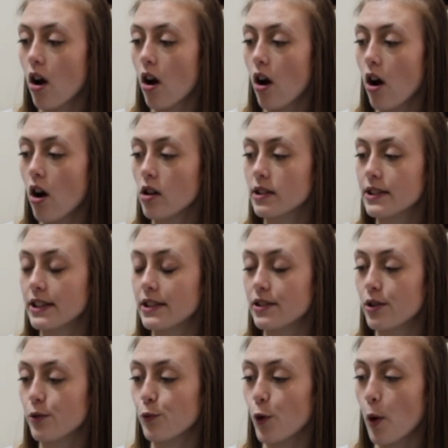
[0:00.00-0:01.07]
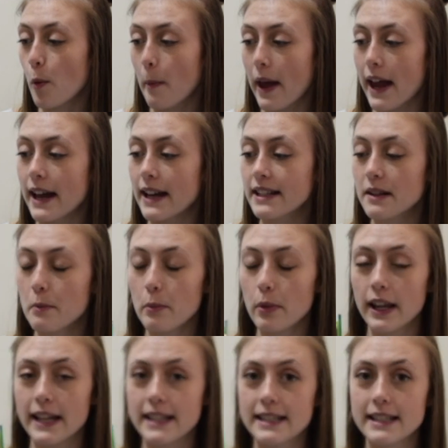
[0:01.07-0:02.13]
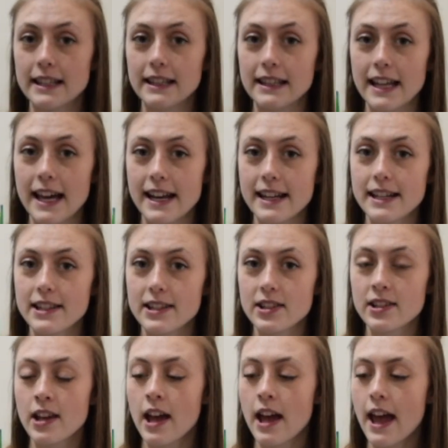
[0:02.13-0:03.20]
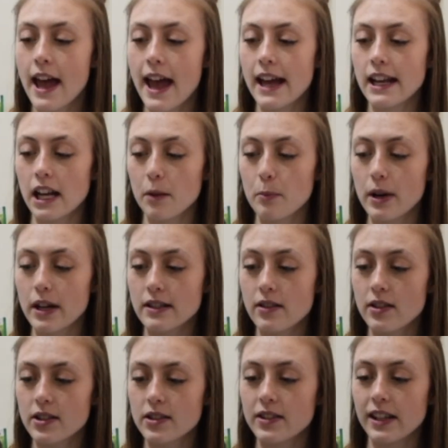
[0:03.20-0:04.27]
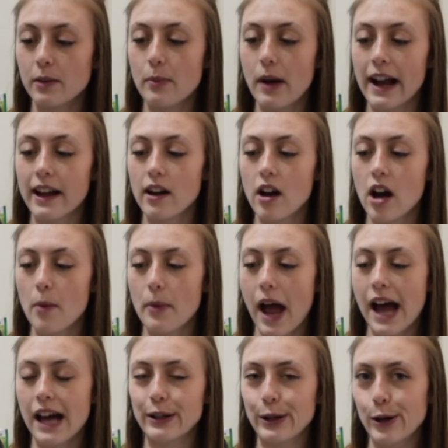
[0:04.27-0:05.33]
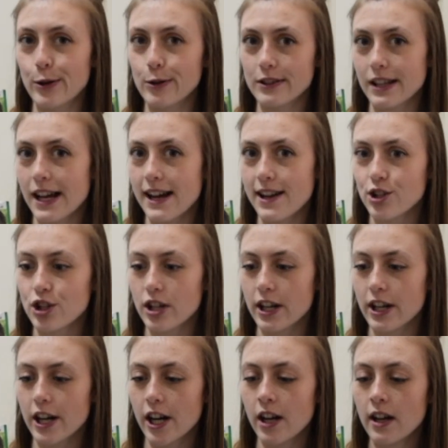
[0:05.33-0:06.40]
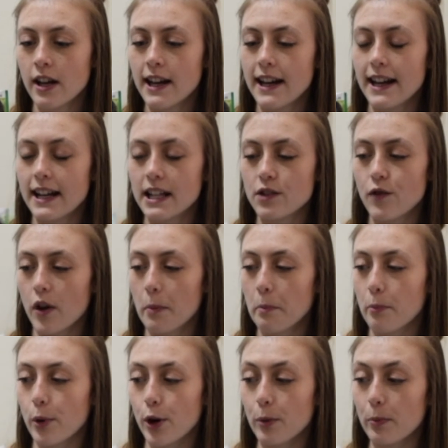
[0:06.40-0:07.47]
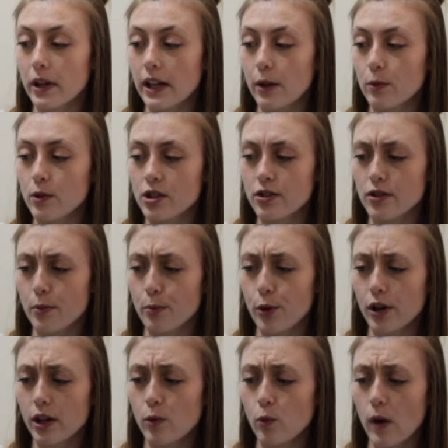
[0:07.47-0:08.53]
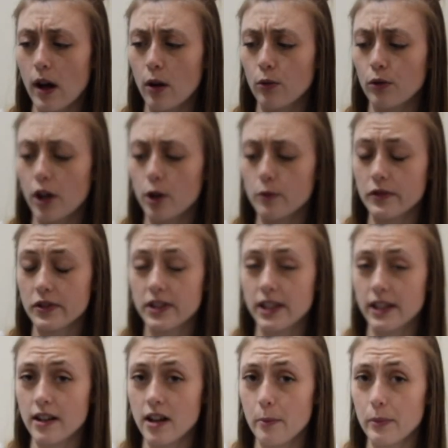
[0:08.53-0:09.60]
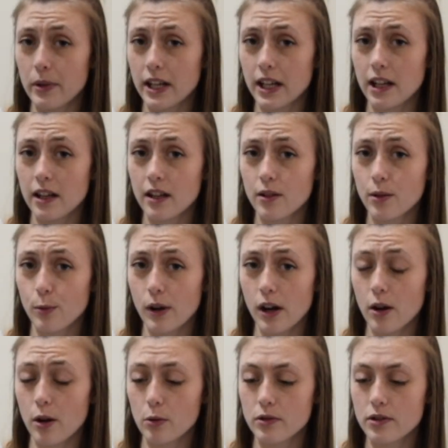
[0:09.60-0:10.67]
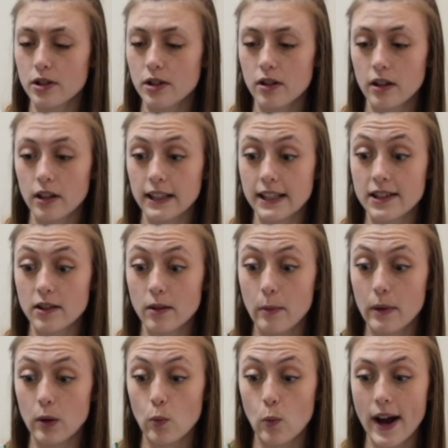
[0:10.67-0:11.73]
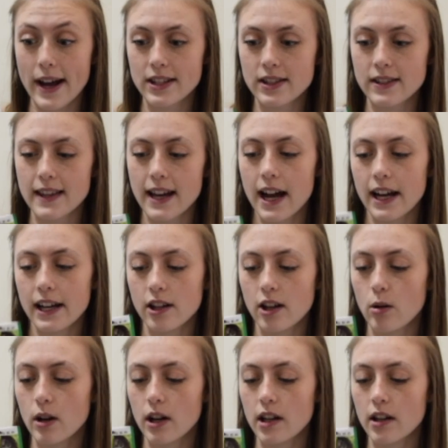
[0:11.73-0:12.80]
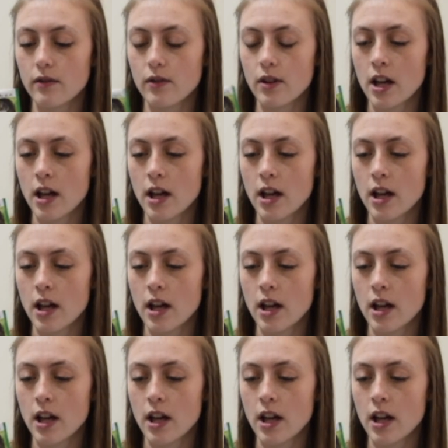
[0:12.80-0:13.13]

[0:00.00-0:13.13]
all-season romaine blend lettuce, and I picked the seed packet up at Lowe's last year. It's from Burpee, which is a pretty well-known seed company throughout, at least in the Midwest that I know of.